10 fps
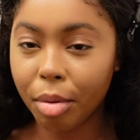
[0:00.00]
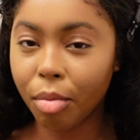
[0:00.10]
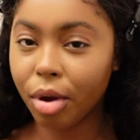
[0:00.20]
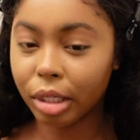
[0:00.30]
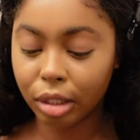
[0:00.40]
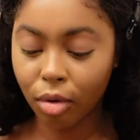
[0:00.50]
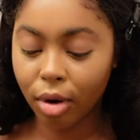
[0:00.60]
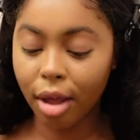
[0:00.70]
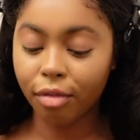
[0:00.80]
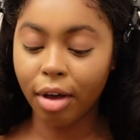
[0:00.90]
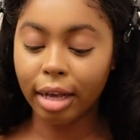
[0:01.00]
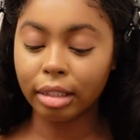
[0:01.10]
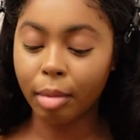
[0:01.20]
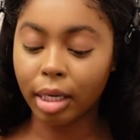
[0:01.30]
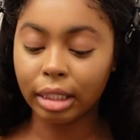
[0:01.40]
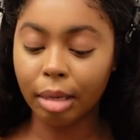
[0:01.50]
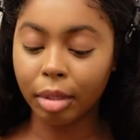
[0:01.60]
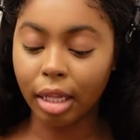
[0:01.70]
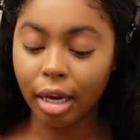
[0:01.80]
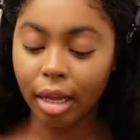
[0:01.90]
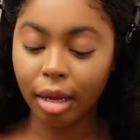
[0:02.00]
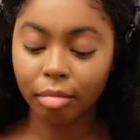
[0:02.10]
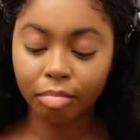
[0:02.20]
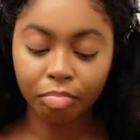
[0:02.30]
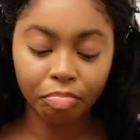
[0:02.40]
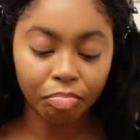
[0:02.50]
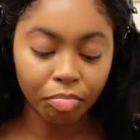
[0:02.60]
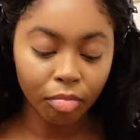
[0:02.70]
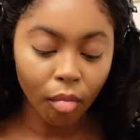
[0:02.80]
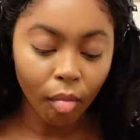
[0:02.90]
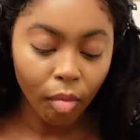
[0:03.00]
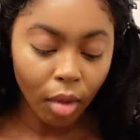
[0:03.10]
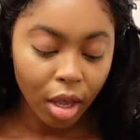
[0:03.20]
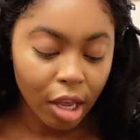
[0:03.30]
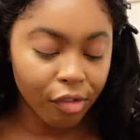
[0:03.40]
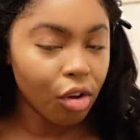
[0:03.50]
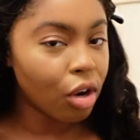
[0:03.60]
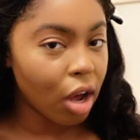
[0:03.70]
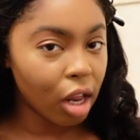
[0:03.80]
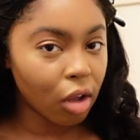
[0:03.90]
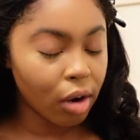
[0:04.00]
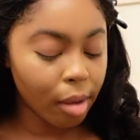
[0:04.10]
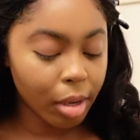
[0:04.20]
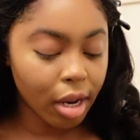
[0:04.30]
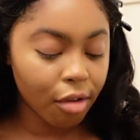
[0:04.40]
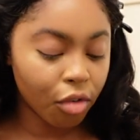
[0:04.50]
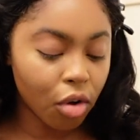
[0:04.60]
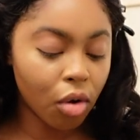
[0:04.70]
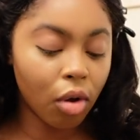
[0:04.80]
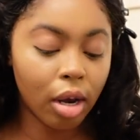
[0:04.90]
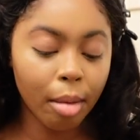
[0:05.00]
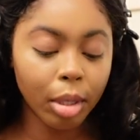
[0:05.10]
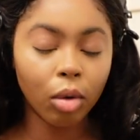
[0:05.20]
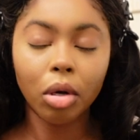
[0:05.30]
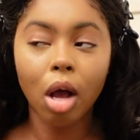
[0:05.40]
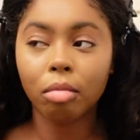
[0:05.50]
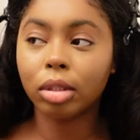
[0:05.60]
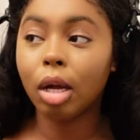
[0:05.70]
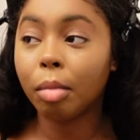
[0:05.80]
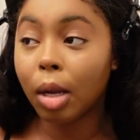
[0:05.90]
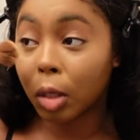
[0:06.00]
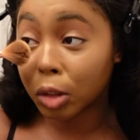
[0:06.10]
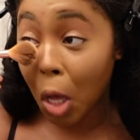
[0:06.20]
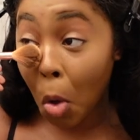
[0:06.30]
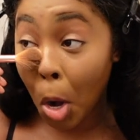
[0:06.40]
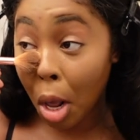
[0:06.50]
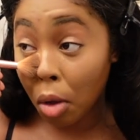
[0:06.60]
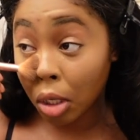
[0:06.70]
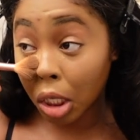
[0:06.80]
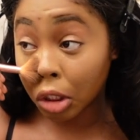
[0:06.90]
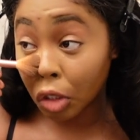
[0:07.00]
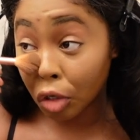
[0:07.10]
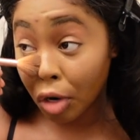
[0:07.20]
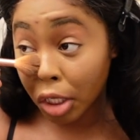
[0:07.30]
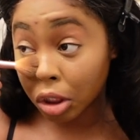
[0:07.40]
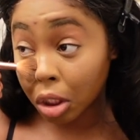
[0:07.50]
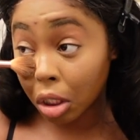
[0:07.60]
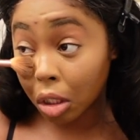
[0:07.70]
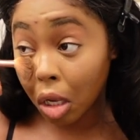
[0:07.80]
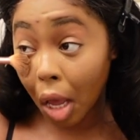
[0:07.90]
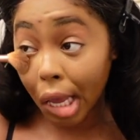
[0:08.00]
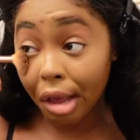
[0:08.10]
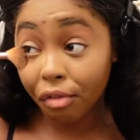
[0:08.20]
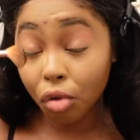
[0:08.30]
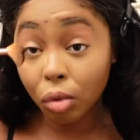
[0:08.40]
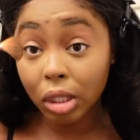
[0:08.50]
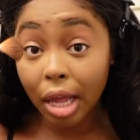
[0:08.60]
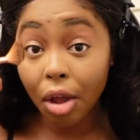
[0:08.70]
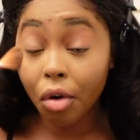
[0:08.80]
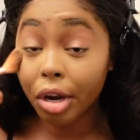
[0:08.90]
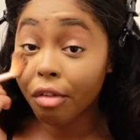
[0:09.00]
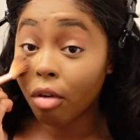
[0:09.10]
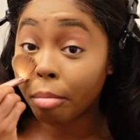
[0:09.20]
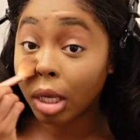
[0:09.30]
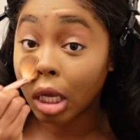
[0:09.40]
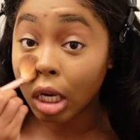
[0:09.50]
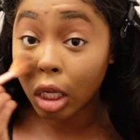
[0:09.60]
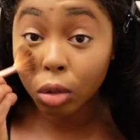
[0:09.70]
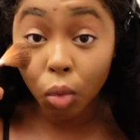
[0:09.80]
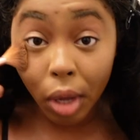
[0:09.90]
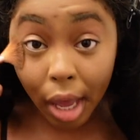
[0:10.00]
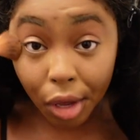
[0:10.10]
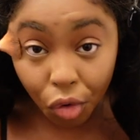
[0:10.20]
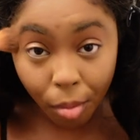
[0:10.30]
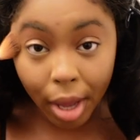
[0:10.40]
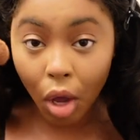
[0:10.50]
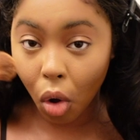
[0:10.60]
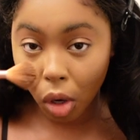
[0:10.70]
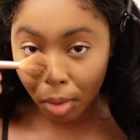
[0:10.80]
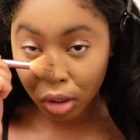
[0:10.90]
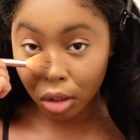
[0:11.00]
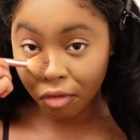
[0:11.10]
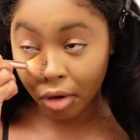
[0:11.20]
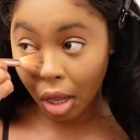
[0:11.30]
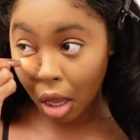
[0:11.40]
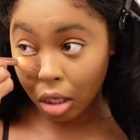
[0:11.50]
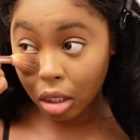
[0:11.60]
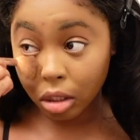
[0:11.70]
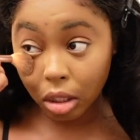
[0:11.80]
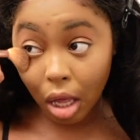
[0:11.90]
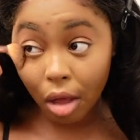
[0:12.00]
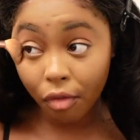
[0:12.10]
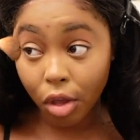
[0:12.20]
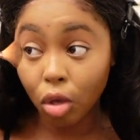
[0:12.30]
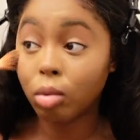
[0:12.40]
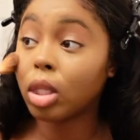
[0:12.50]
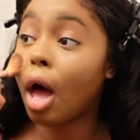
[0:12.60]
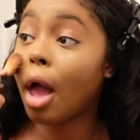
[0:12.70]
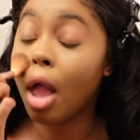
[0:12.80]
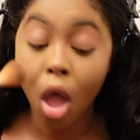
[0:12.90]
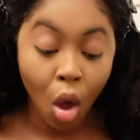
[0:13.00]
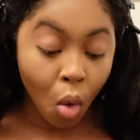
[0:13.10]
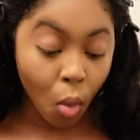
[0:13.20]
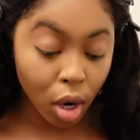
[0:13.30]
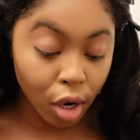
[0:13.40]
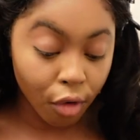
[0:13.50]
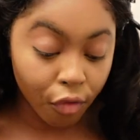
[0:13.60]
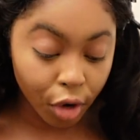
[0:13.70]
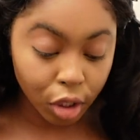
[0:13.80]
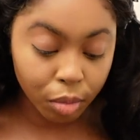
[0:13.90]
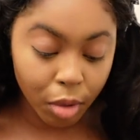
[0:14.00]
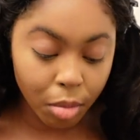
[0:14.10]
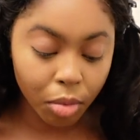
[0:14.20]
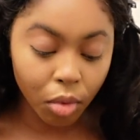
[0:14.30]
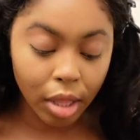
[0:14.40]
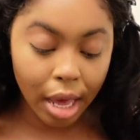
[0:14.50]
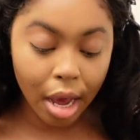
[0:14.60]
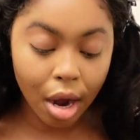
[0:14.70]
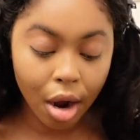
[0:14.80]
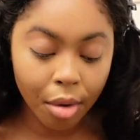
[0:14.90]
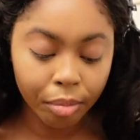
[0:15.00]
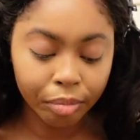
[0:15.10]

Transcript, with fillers: people every single day for X amount of time that they did. If you know how long they be there for, let me know in the comments down below because I don't know like the duration. Like if you stay on there from beginning to end, you make it all the way to the finale and stuff, and you was like one of the first people there